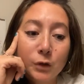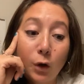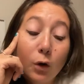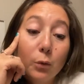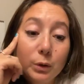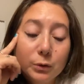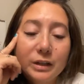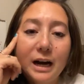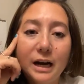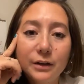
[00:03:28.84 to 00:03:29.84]
or we would
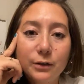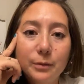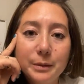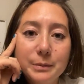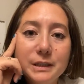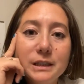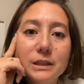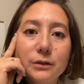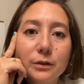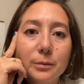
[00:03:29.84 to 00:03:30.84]
hire a
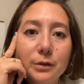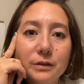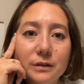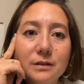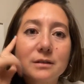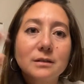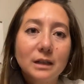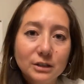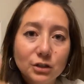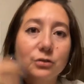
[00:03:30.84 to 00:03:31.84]
babysitter, but it's
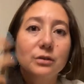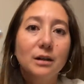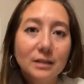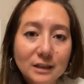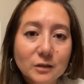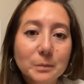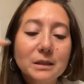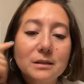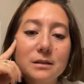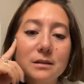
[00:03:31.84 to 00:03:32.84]
additional
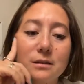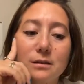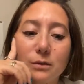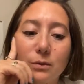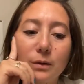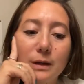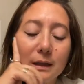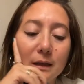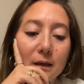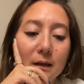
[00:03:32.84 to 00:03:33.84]
expenses. So
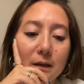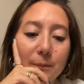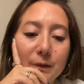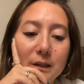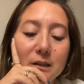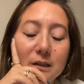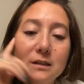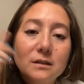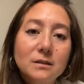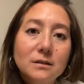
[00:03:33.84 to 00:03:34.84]
it,
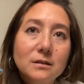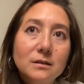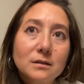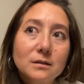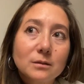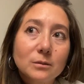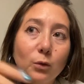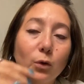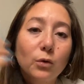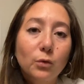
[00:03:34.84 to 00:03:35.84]
it's
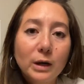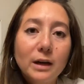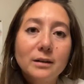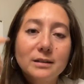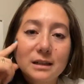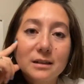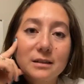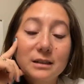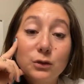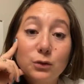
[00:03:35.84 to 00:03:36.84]
more rare than
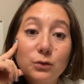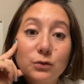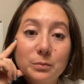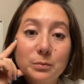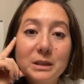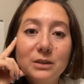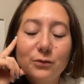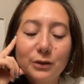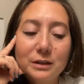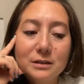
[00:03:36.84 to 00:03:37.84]
it used to be in
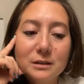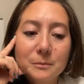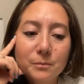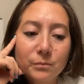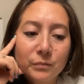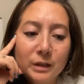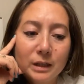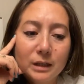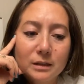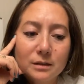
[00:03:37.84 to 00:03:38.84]
France.
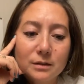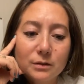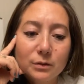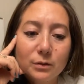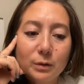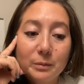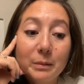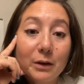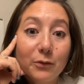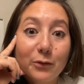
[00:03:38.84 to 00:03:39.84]
And so when my
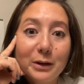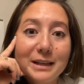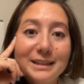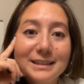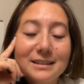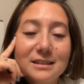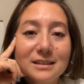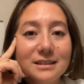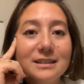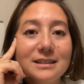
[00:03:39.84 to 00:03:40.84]
friend,
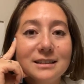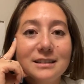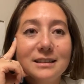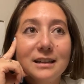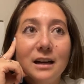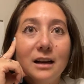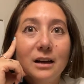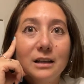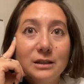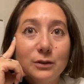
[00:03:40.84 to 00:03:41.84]
she
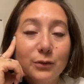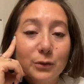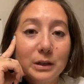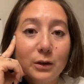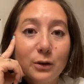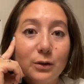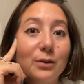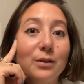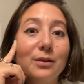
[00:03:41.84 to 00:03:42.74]
is offering her